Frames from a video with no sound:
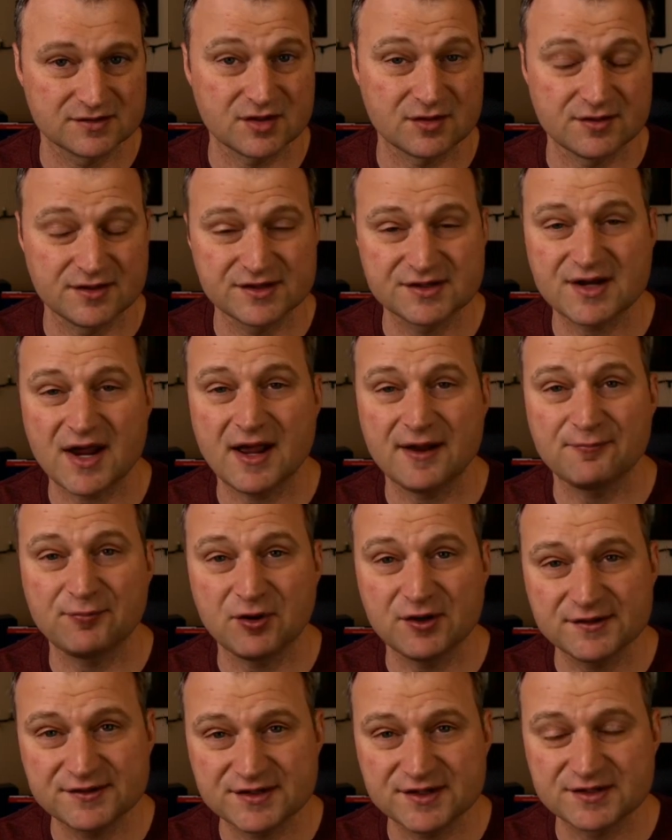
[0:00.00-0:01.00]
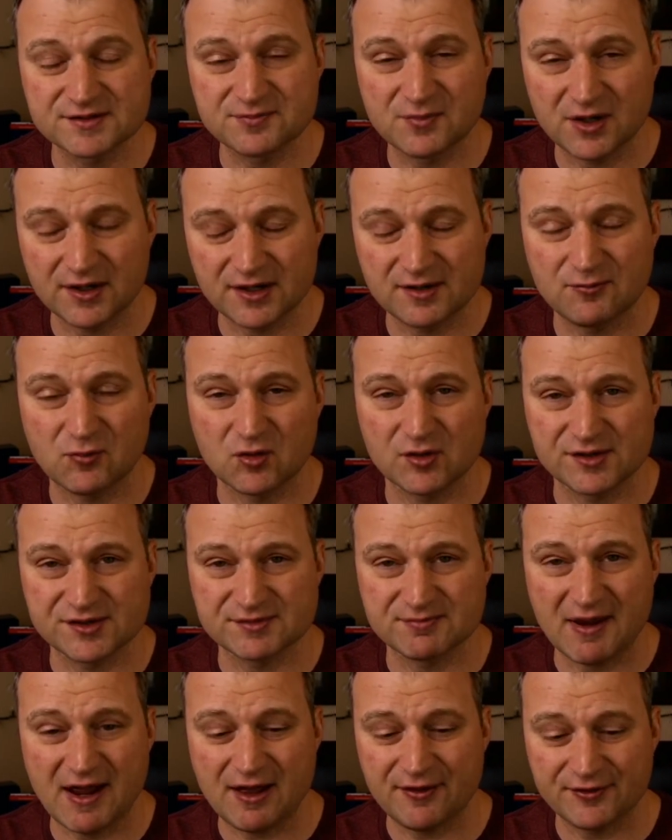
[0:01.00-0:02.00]
So this guy puts his money where
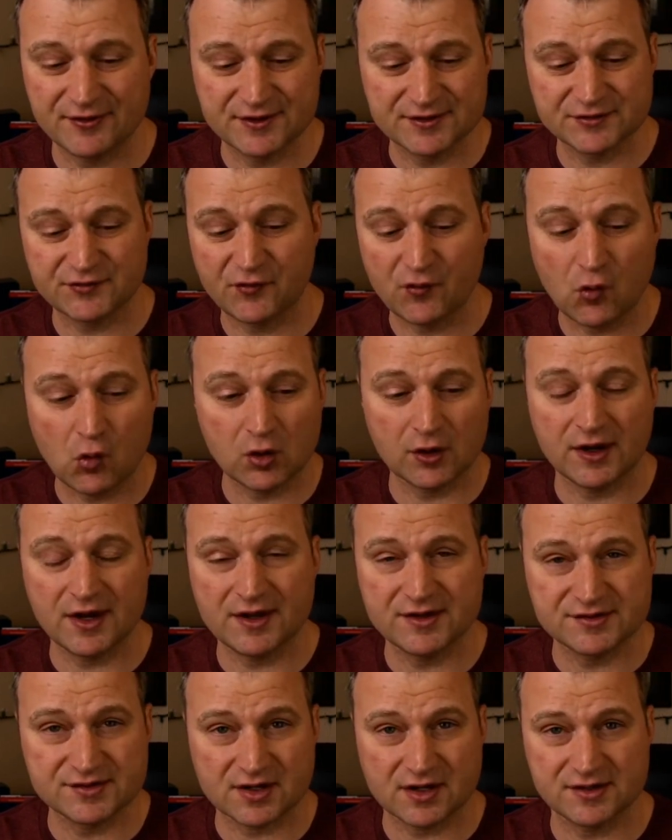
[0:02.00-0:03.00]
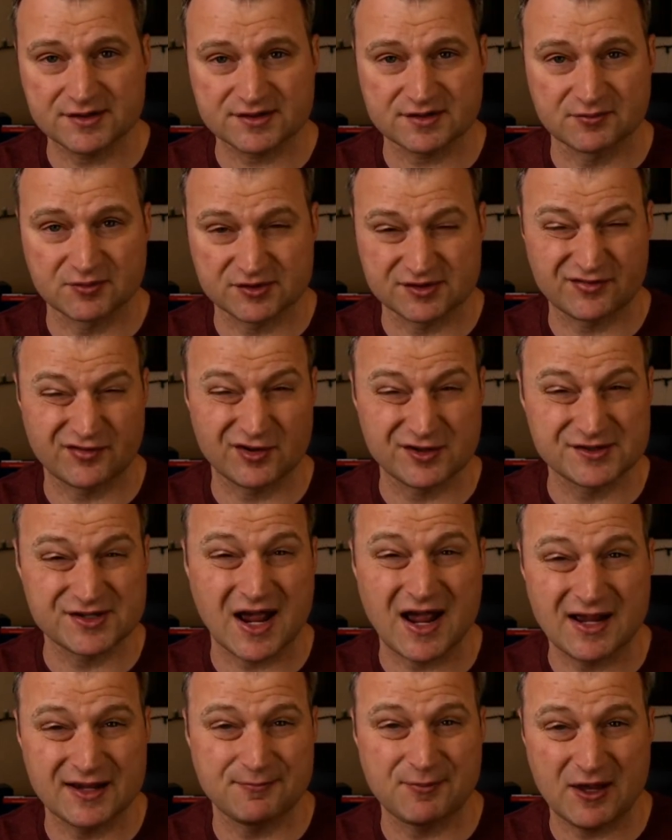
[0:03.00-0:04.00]
his mouth is for his customers, for his
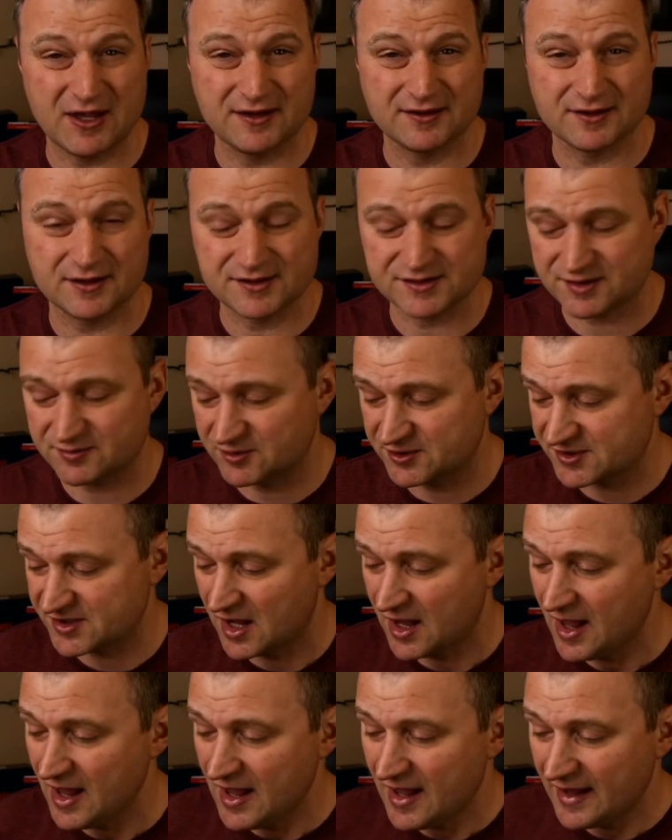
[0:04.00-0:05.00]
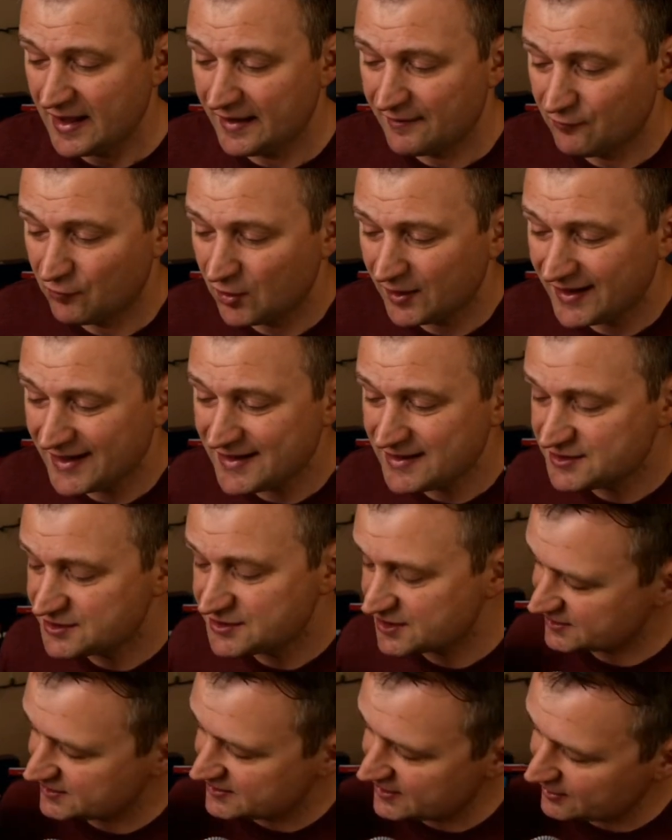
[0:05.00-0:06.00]
high-paying customers. And what he
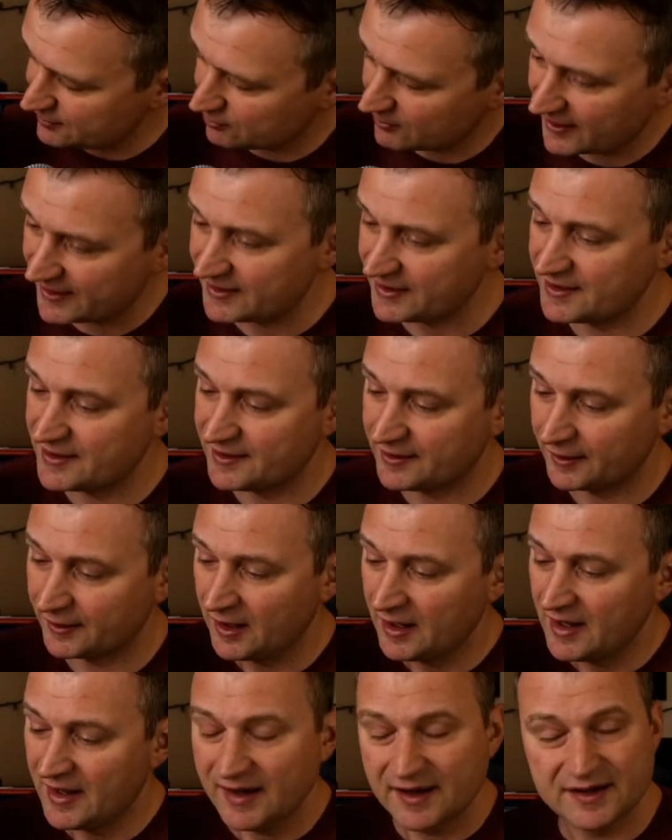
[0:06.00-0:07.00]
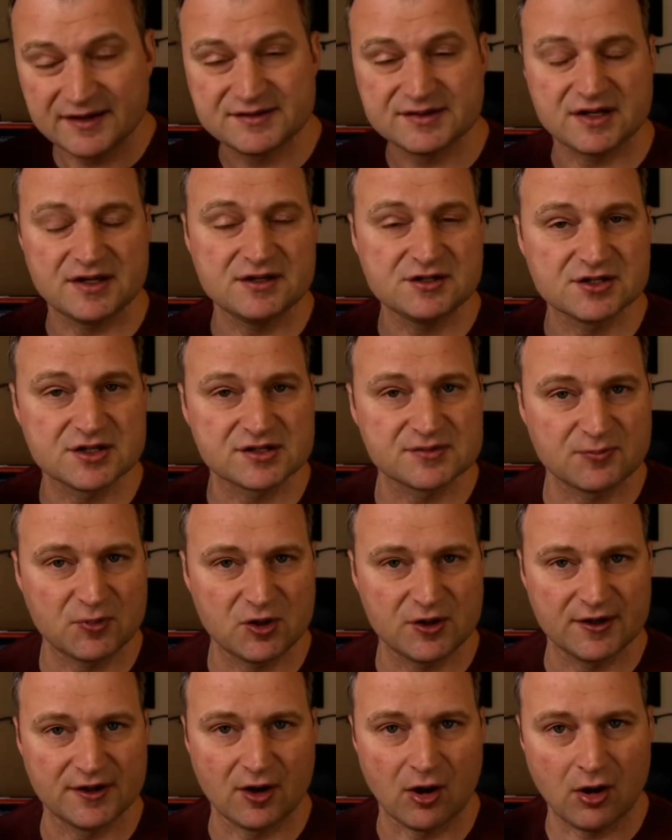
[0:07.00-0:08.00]
just did right here is he just
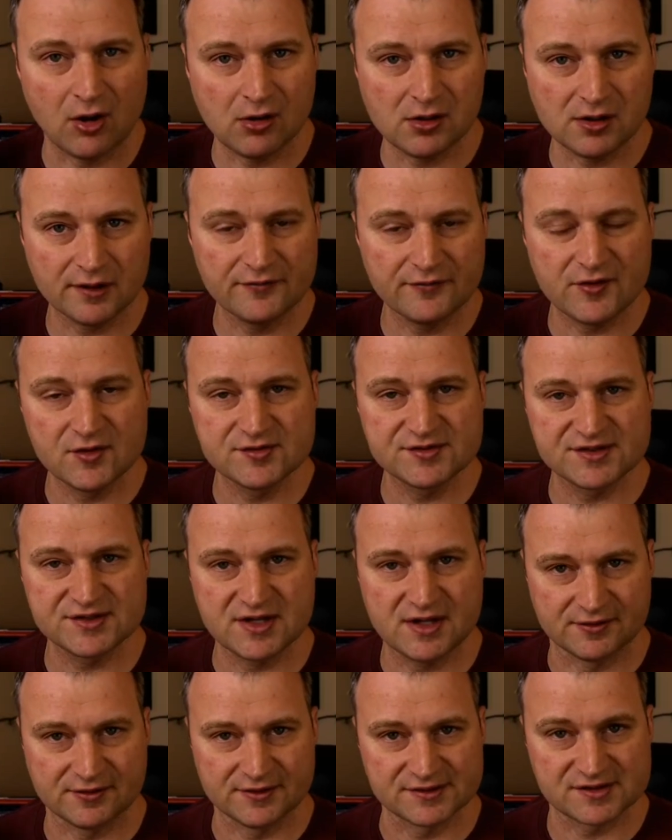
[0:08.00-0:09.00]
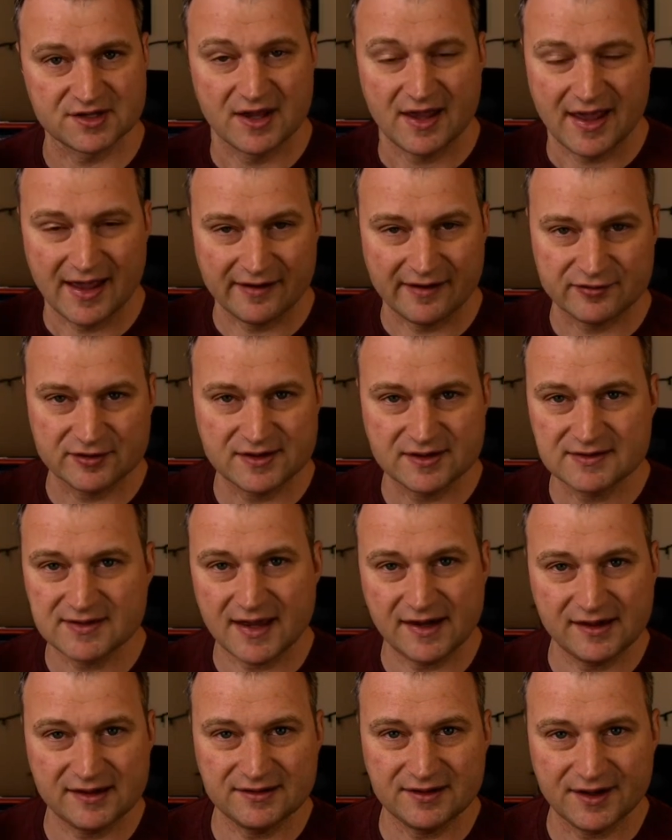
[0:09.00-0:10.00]
put all of those secrets, everything
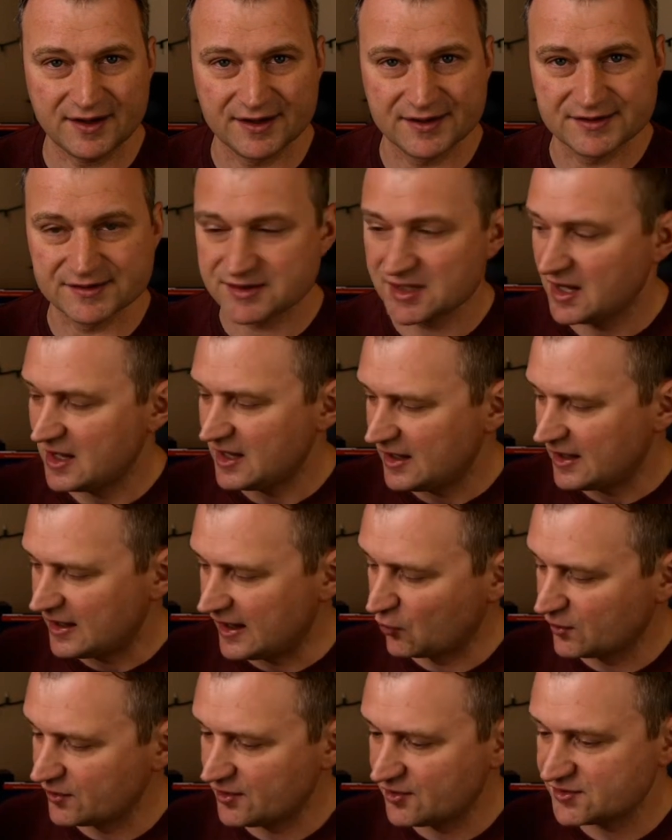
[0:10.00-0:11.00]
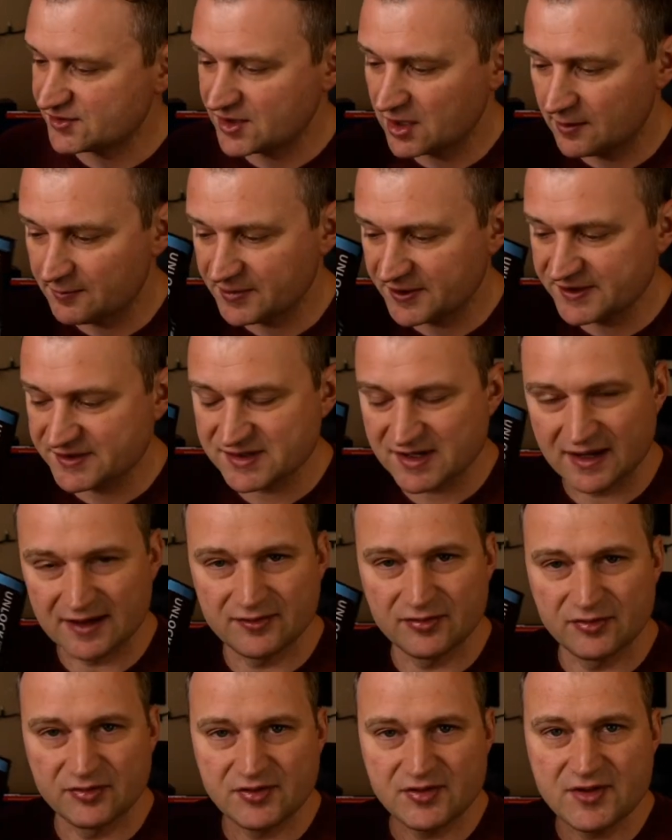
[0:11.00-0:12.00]
that he does for those companies,
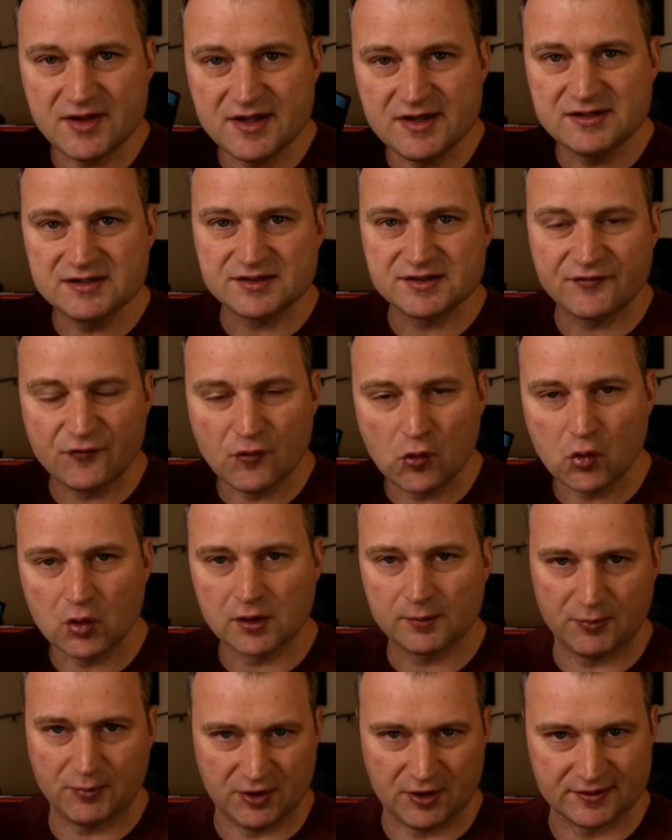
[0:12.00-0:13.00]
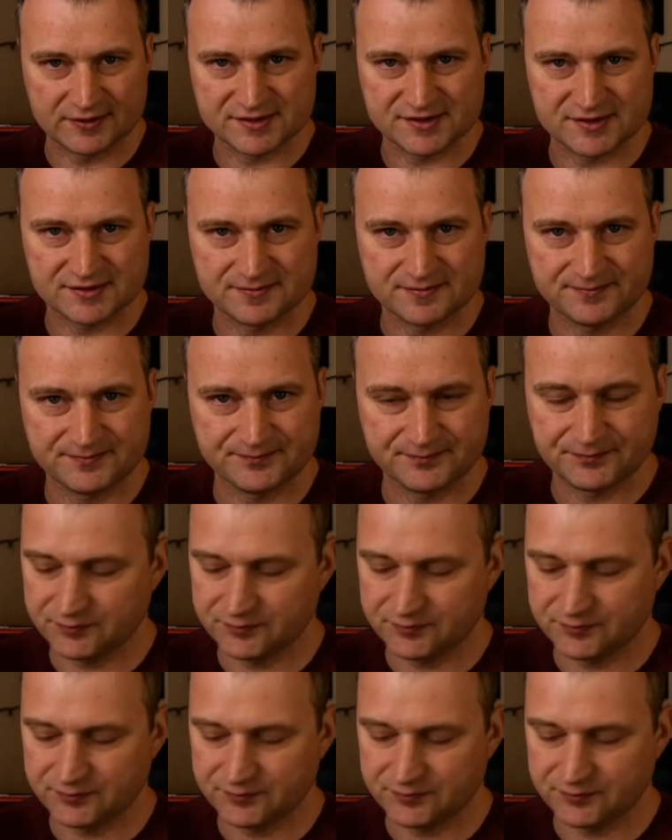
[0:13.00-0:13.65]
in these four books.